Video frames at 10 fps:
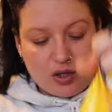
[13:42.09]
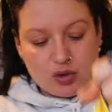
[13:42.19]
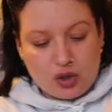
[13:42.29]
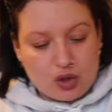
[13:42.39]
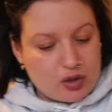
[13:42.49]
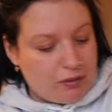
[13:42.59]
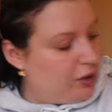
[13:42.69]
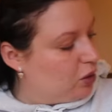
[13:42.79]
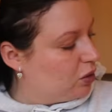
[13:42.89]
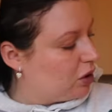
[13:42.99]
I also got some
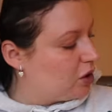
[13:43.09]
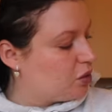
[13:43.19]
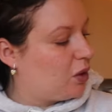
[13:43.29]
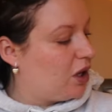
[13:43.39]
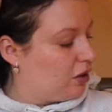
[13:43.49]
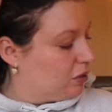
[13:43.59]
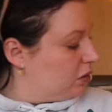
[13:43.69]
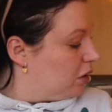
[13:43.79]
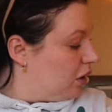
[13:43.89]
milk as well.